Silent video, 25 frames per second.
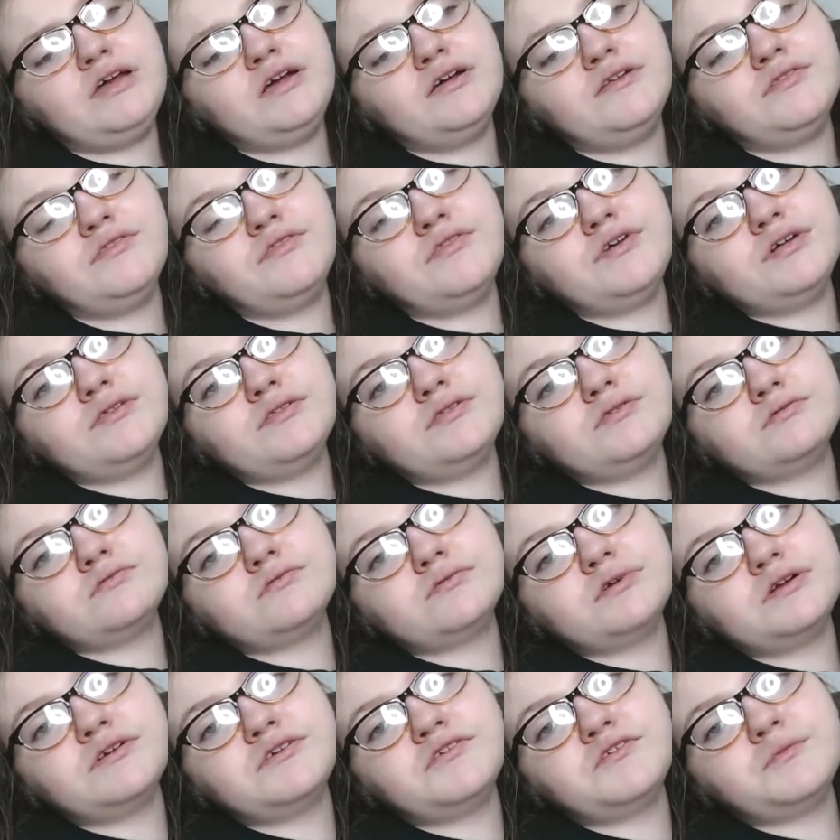Then
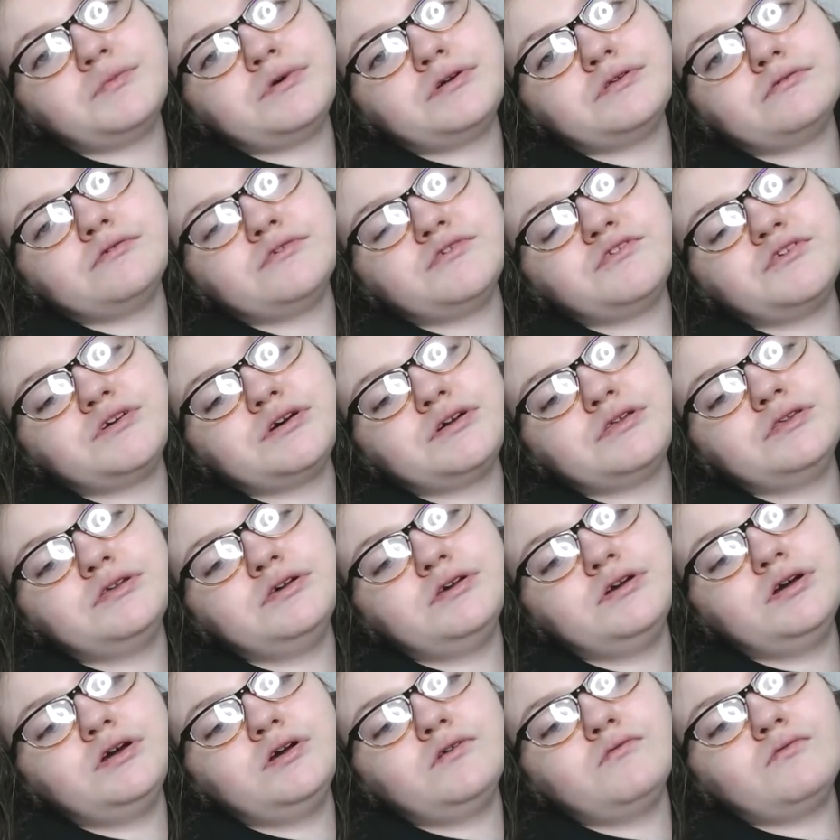Loretta's mother said,
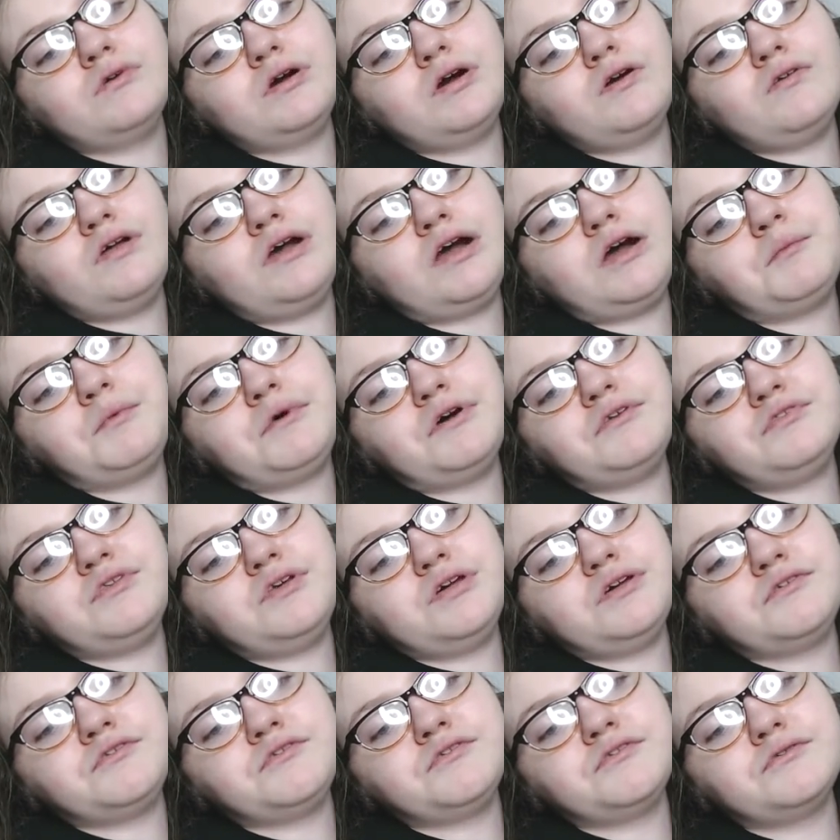"Well, how about
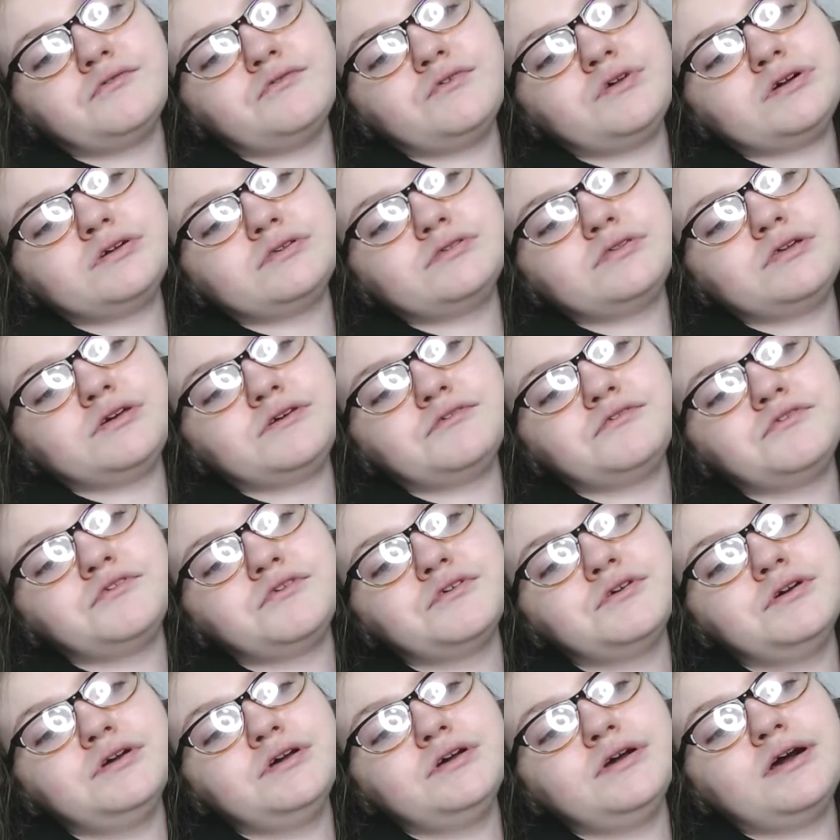this? Look at
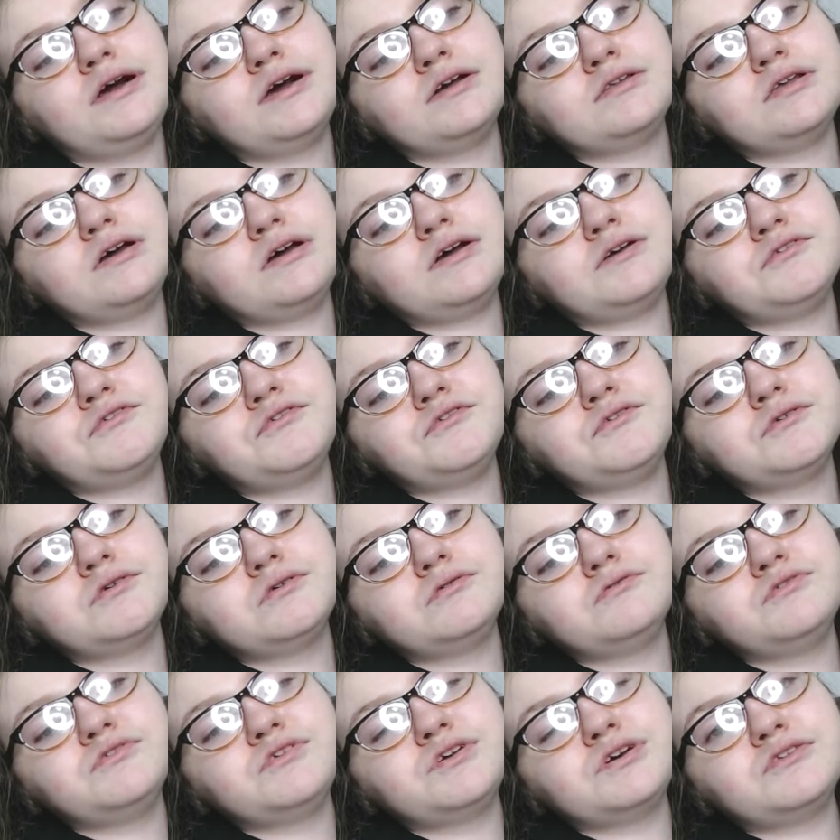this. A nice
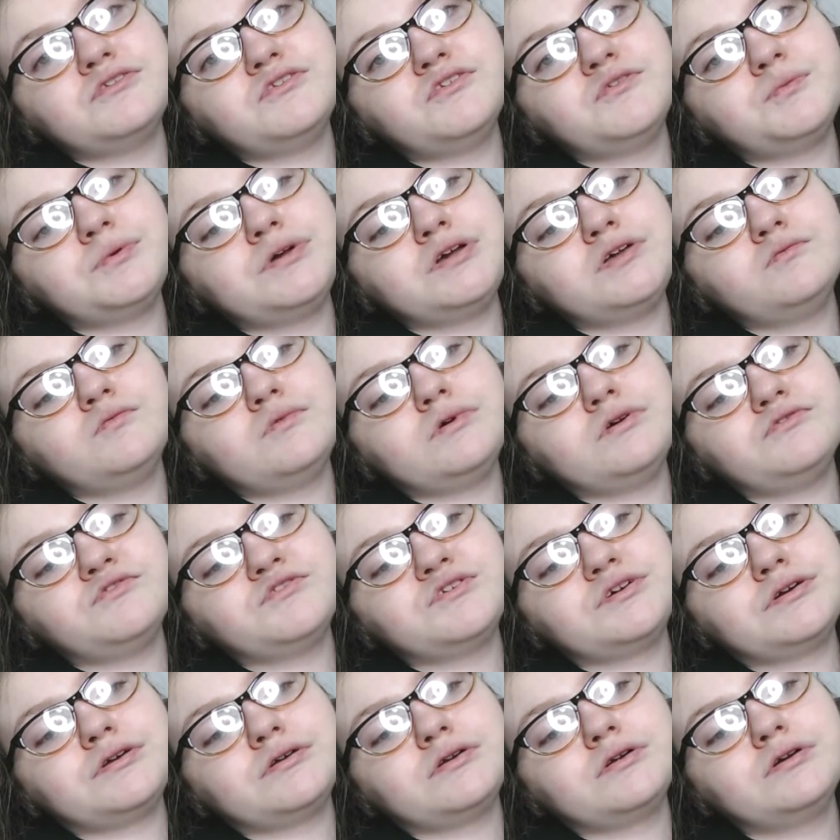new 10-speed
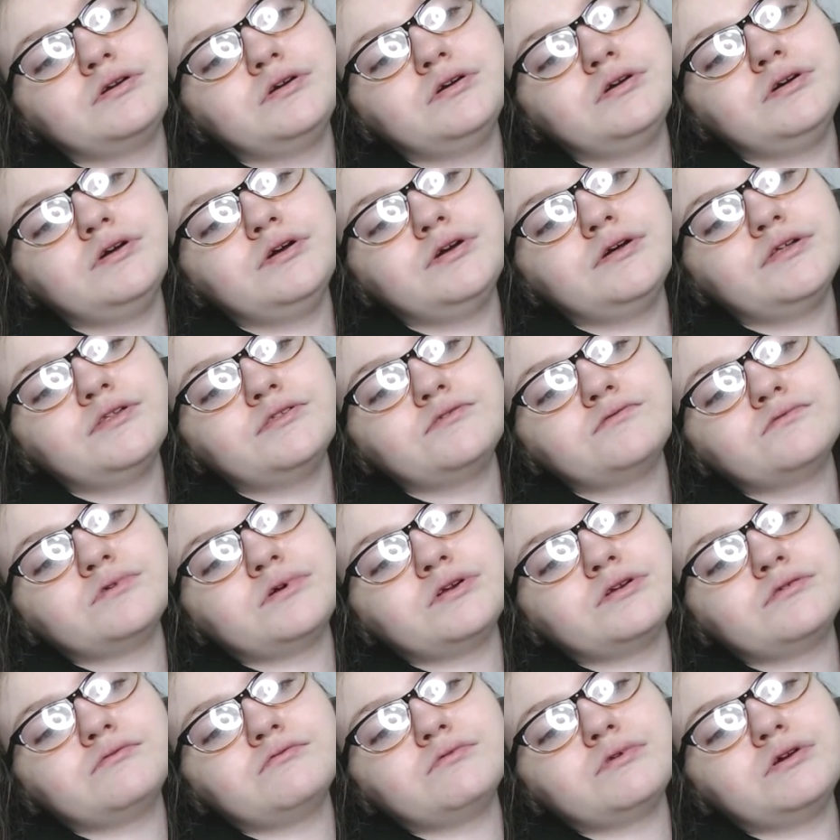wheelchair."
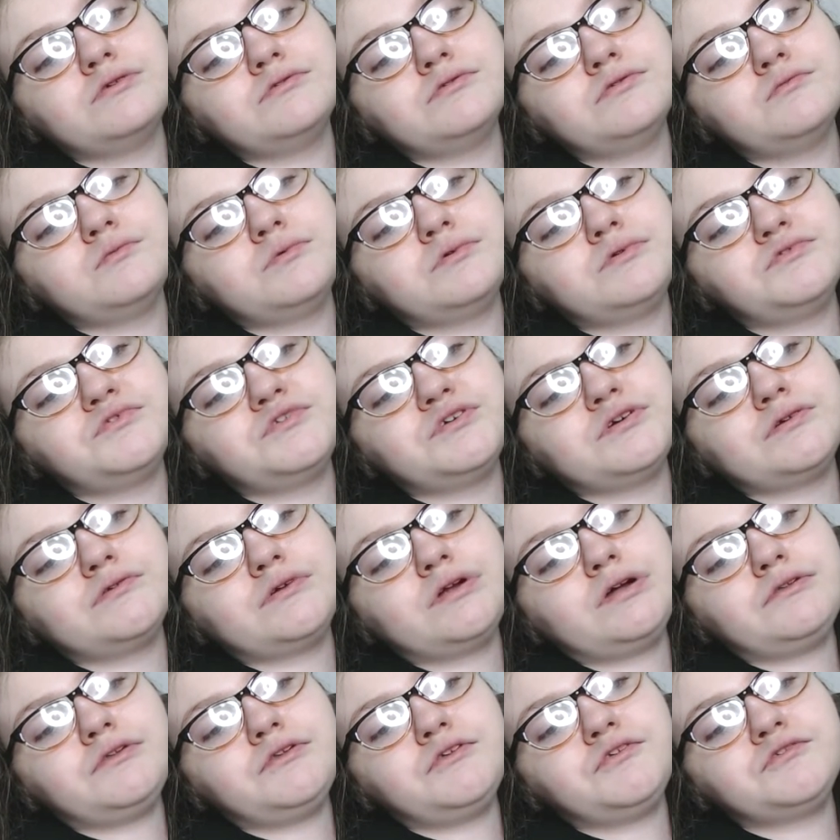Loretta rode the wheelchair
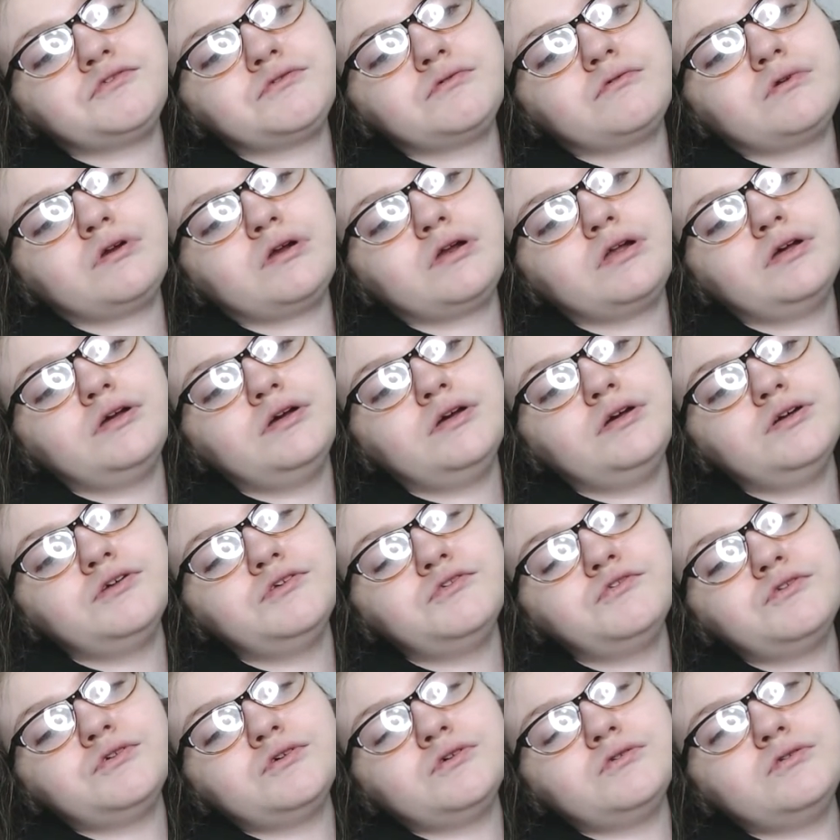around the store.
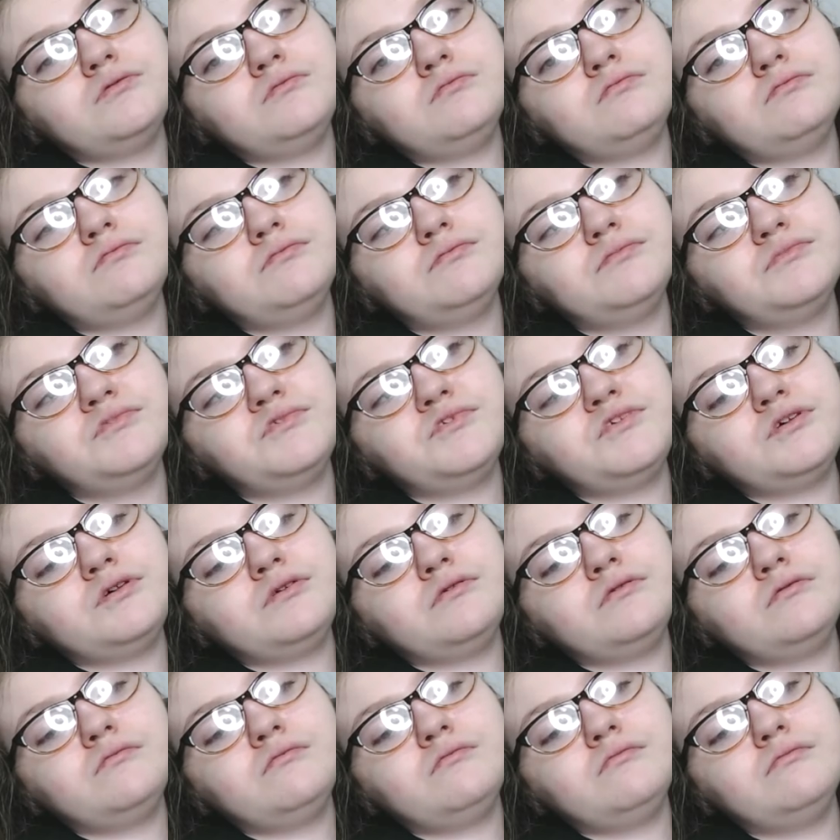Zoom,
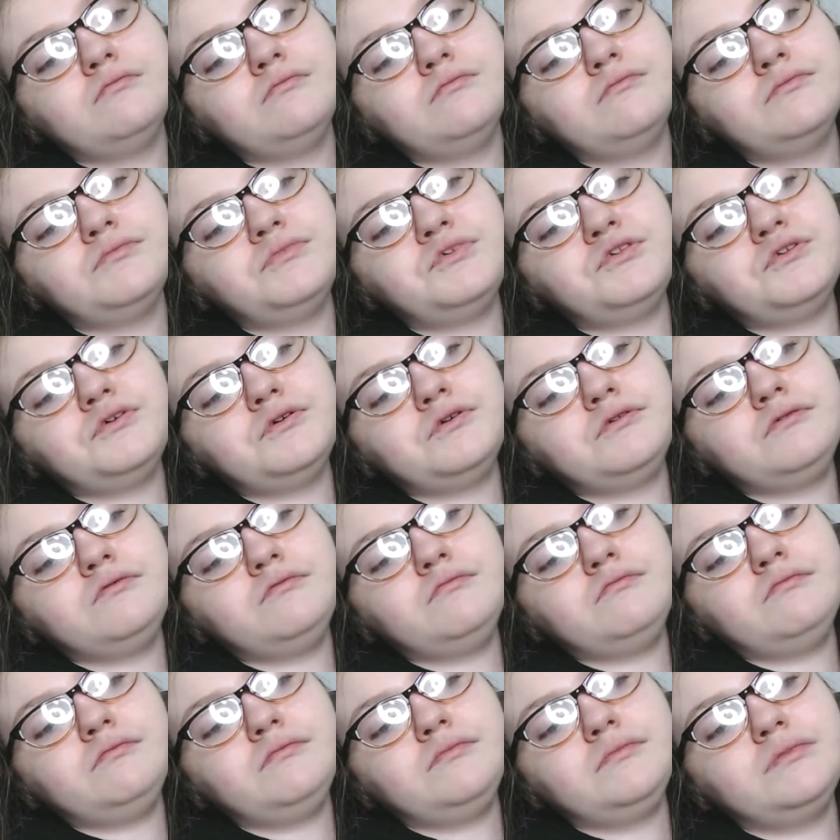zoom,
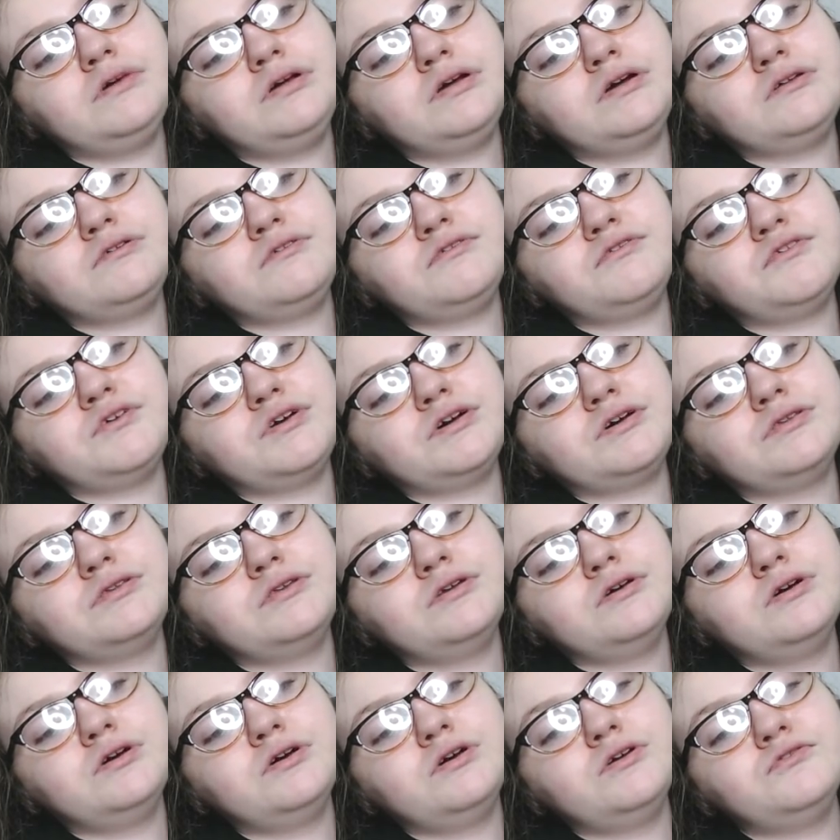zoom, and
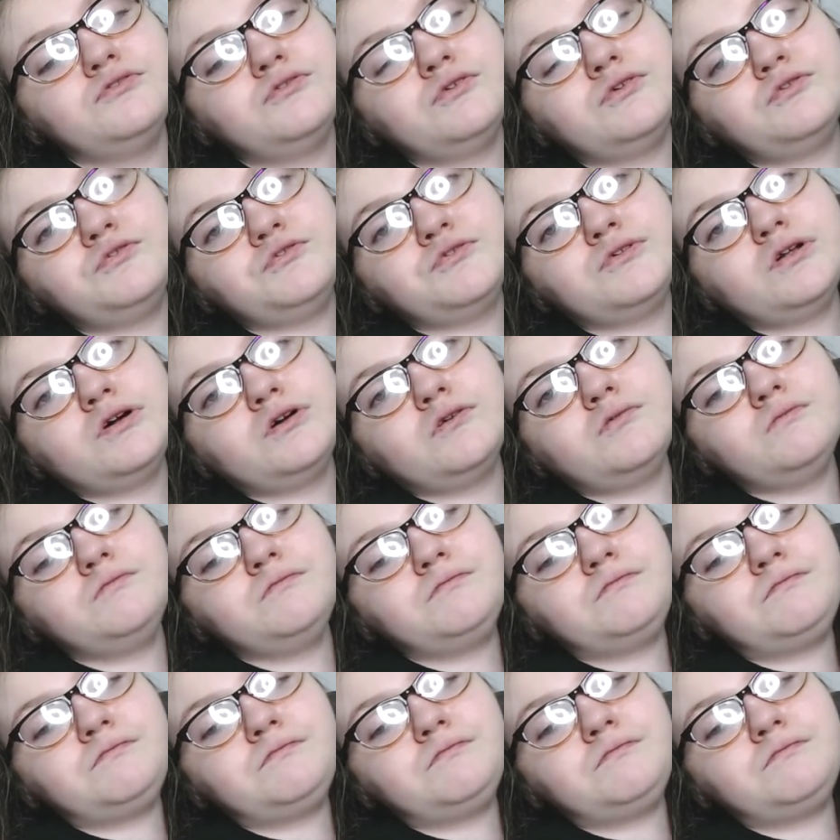said, "Too slow."